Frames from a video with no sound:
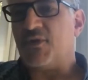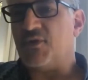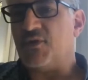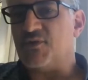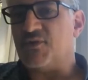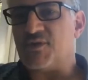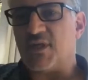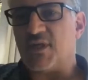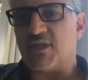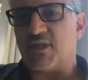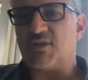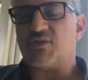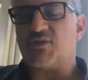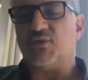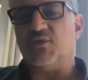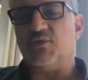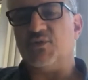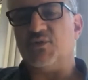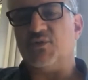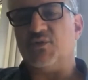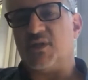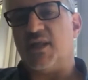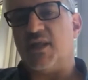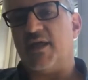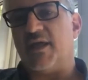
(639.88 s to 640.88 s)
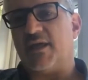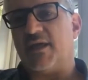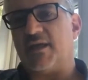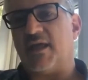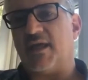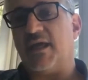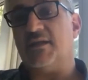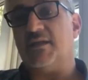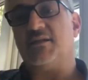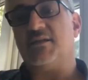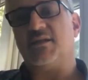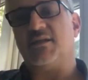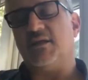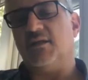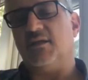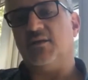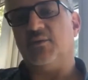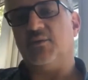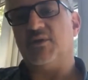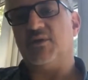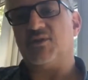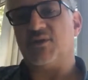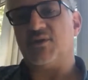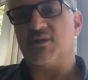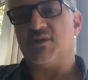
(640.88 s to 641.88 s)
using tools like Haskell,
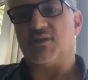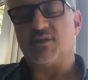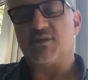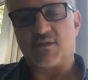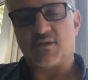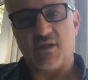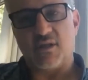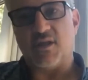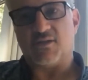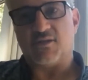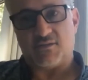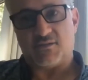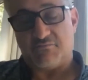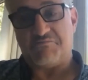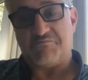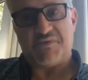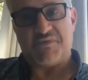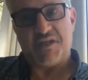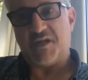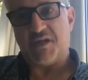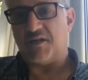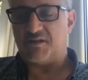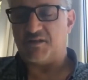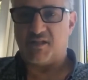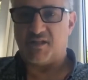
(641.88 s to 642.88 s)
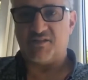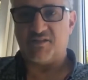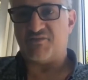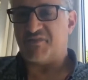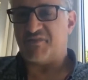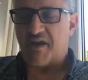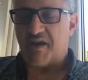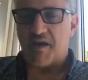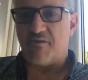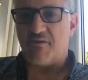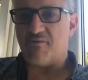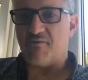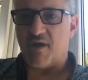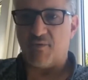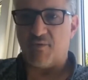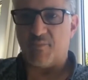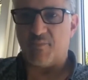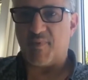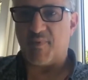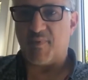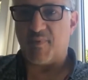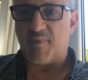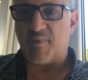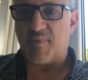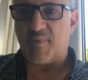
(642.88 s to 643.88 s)
which is you know, it's very
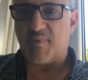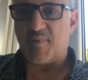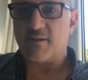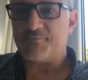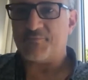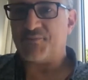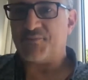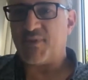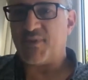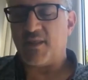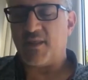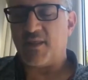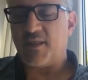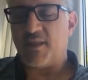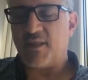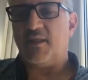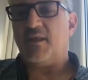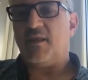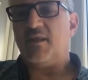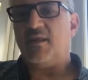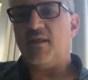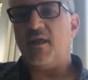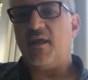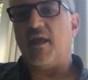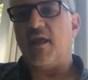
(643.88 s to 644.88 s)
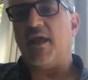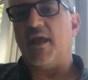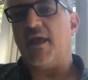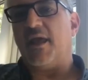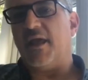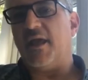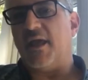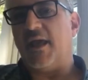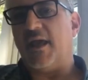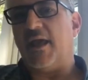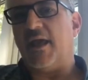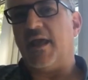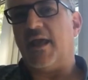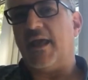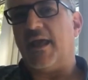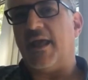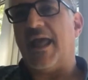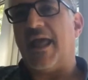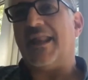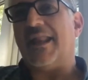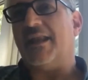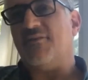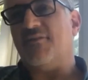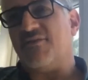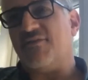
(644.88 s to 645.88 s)
robust, and
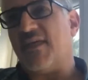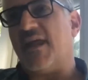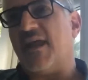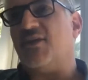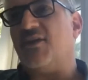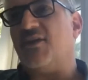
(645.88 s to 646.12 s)
if they